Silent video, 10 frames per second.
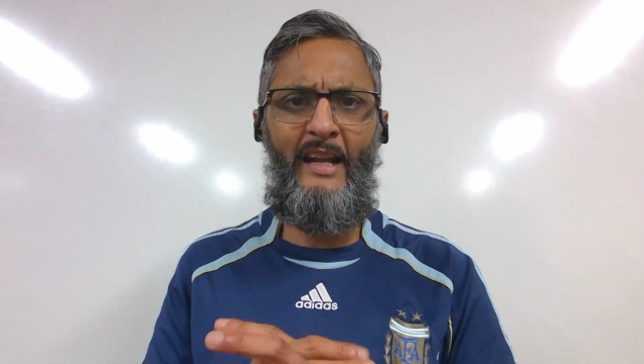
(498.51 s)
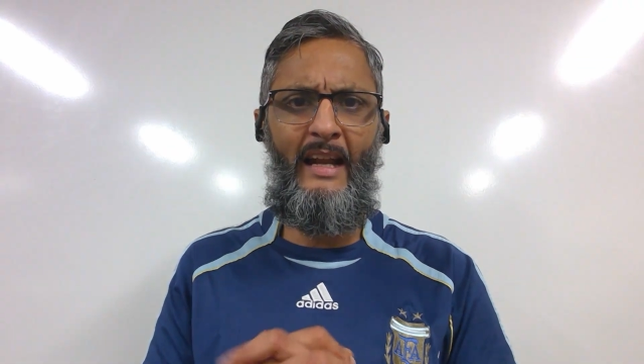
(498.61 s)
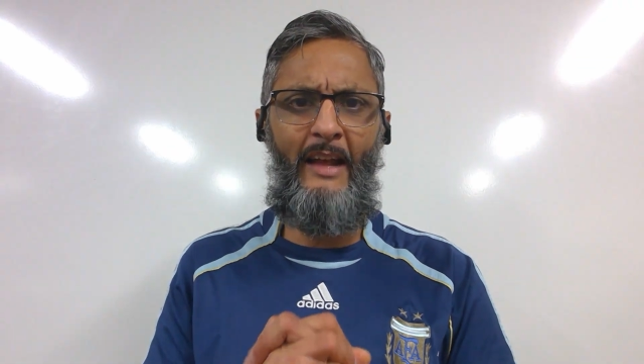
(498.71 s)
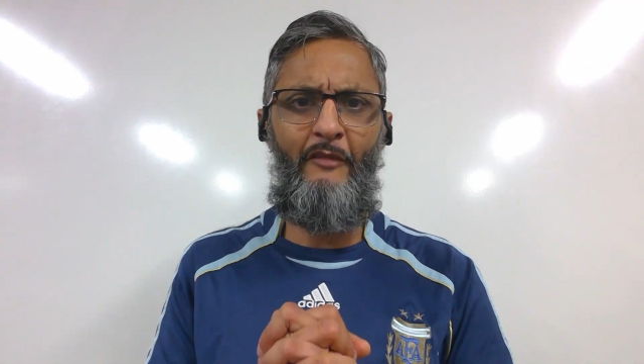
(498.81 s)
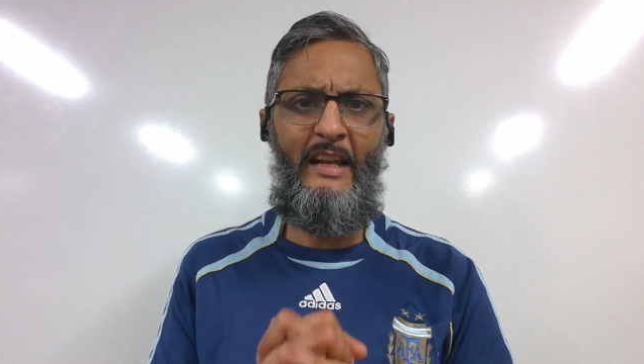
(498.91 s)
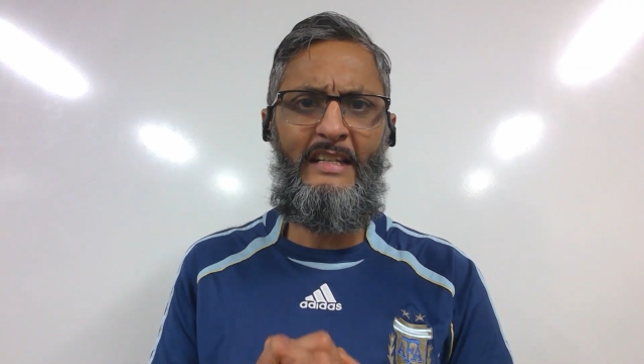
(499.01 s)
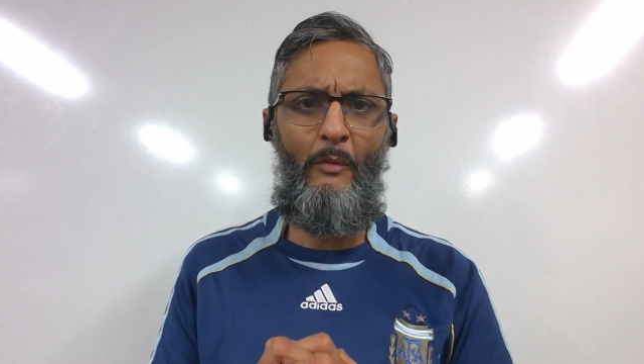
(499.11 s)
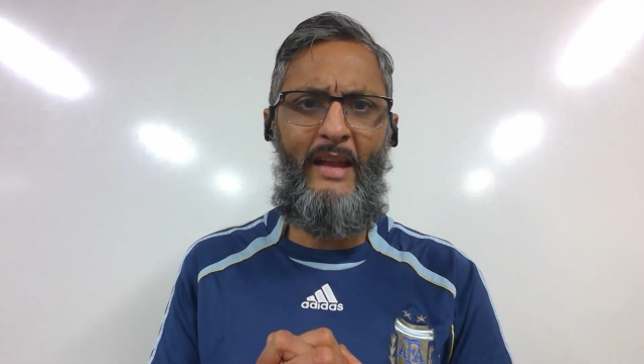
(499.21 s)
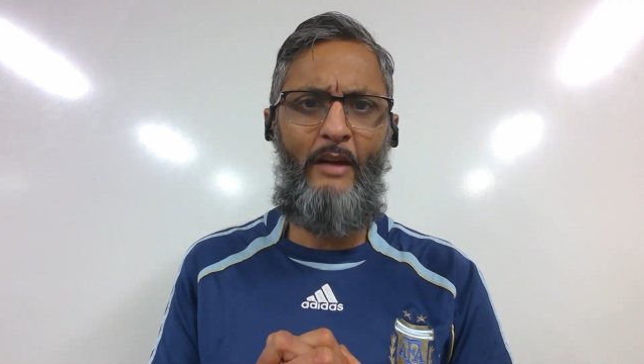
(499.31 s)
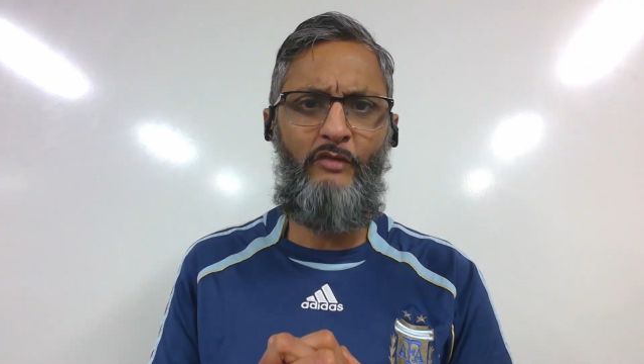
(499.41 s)
And like 50 said, we
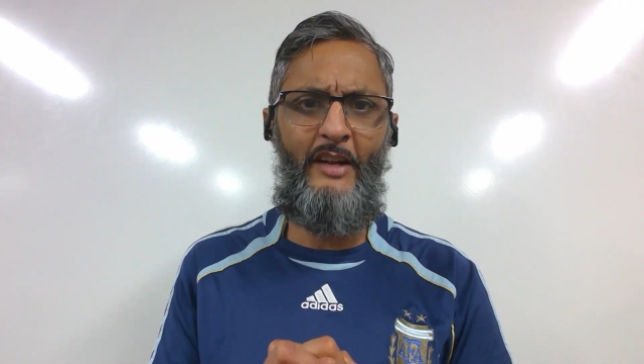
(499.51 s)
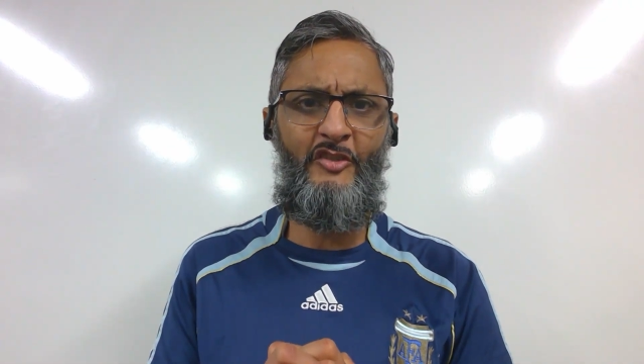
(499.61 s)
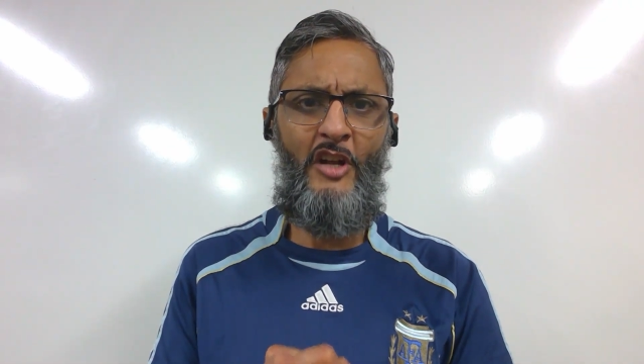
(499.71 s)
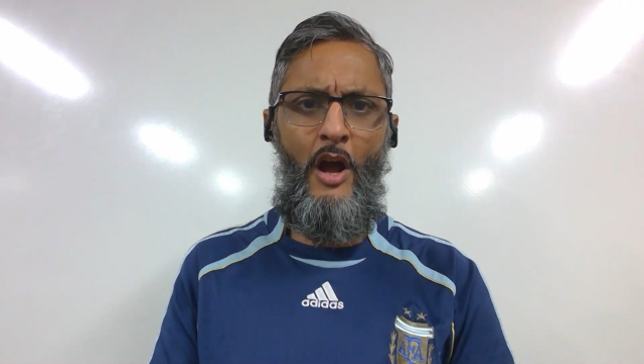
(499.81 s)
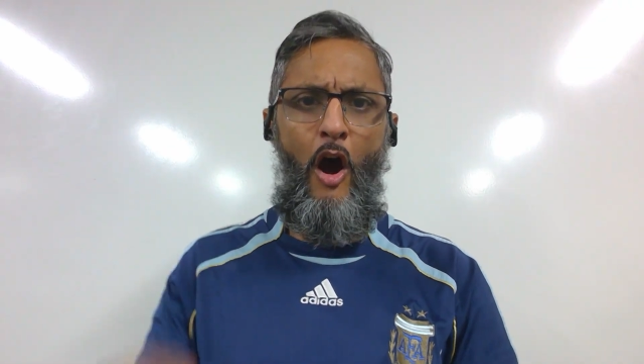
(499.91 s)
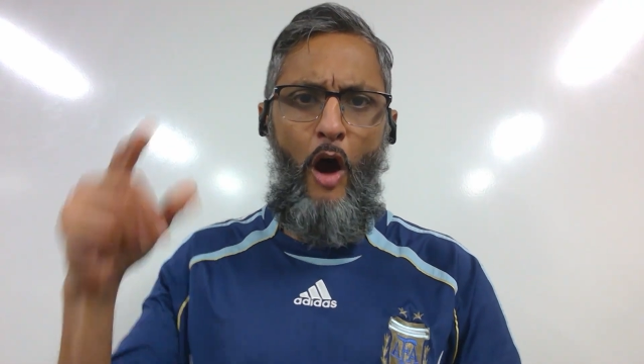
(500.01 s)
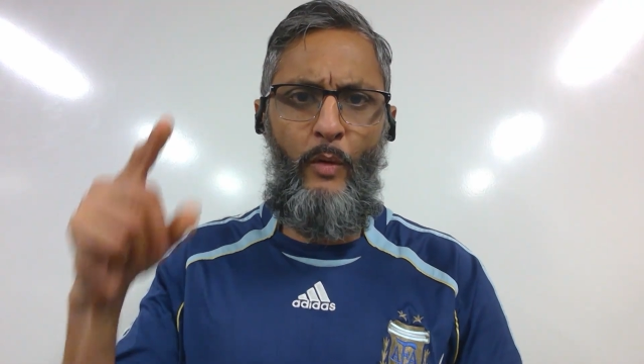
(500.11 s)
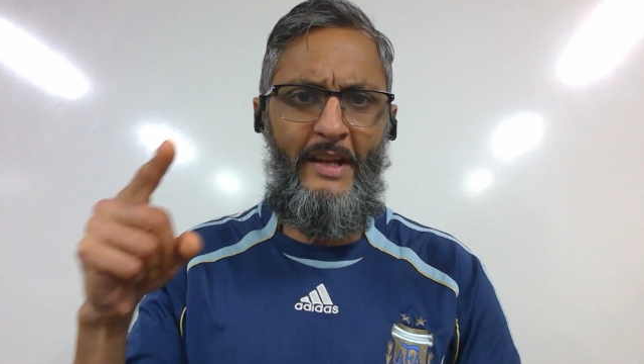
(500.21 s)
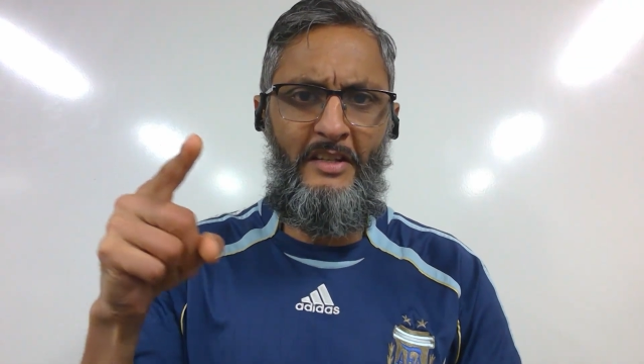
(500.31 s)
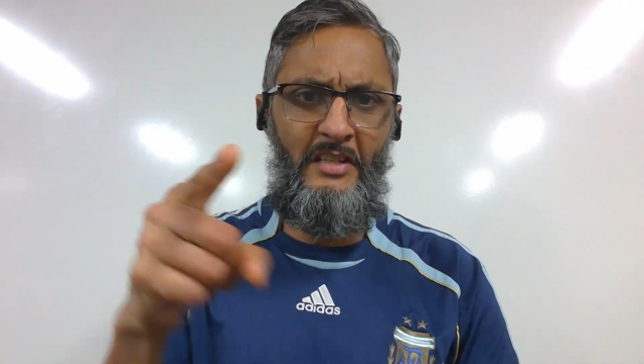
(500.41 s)
get rich or
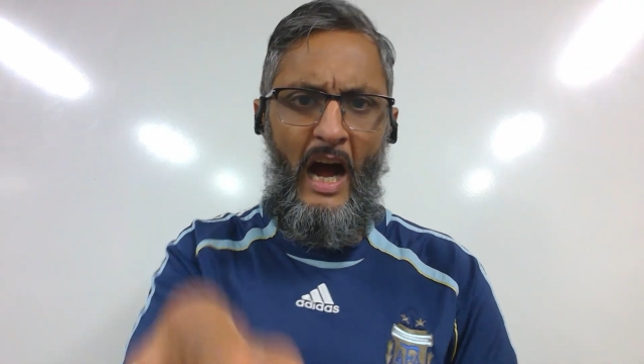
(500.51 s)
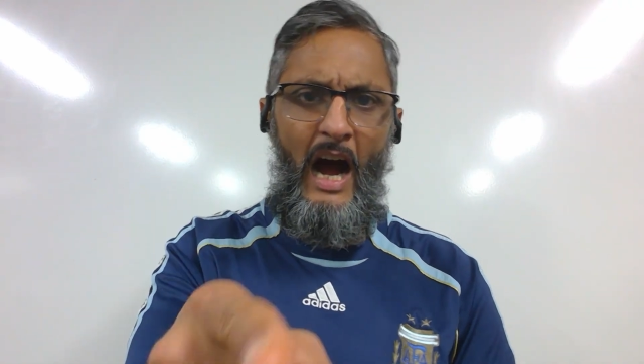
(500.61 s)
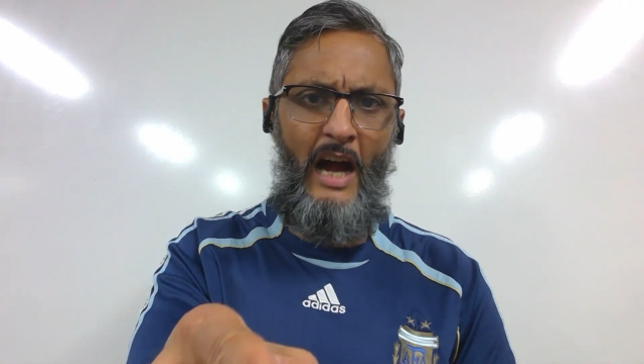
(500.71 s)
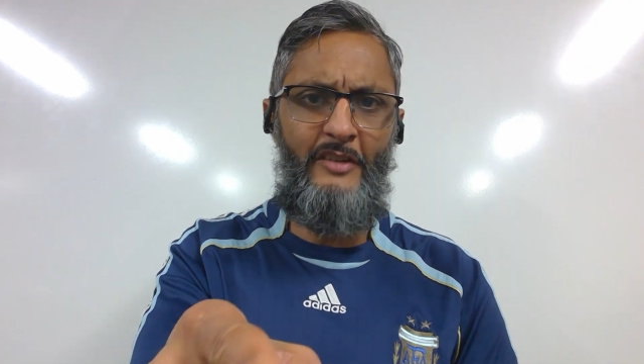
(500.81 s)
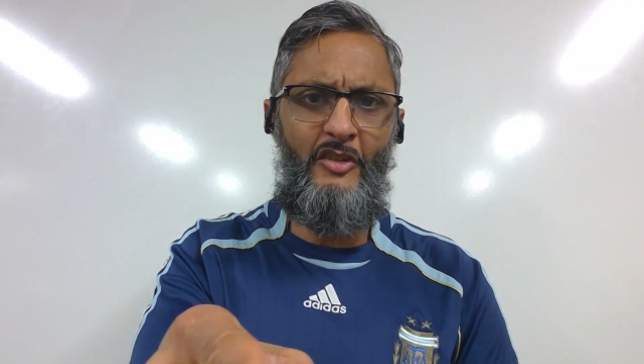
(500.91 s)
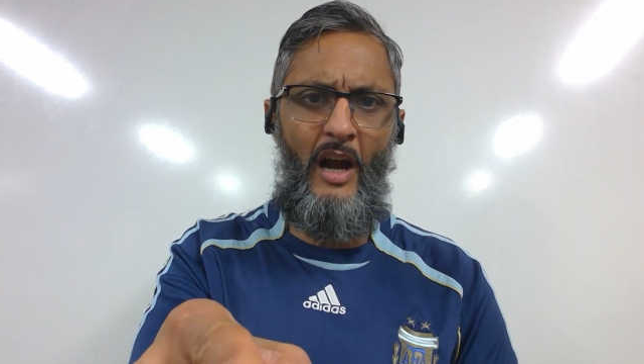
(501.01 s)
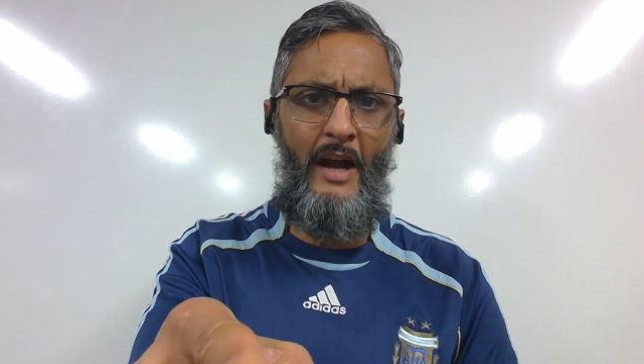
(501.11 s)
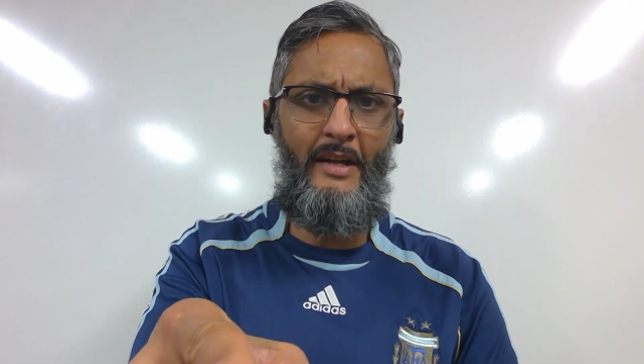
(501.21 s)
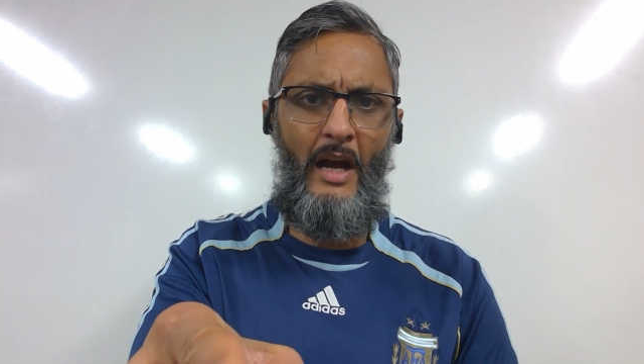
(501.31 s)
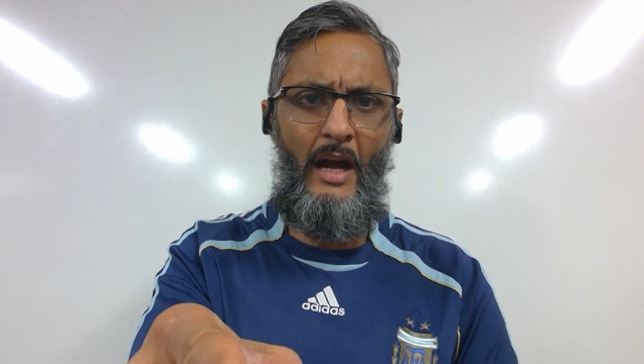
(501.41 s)
we die trying,
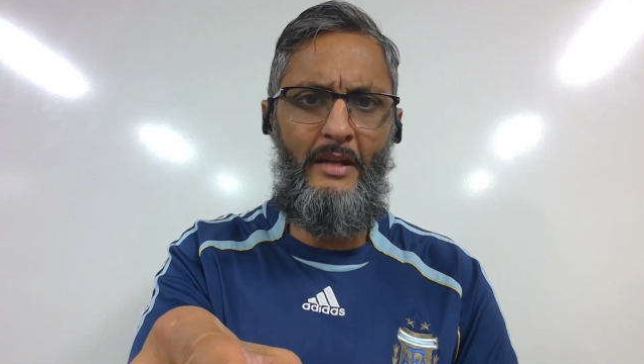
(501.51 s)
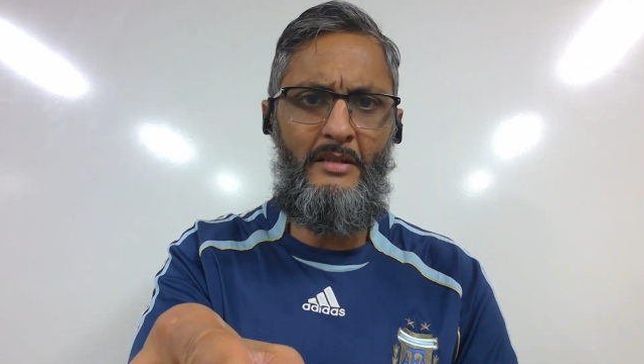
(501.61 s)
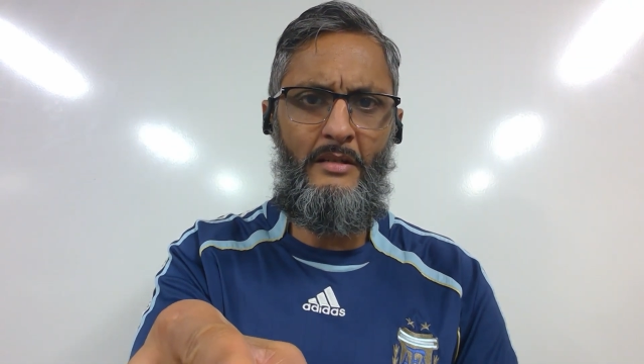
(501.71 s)
guys.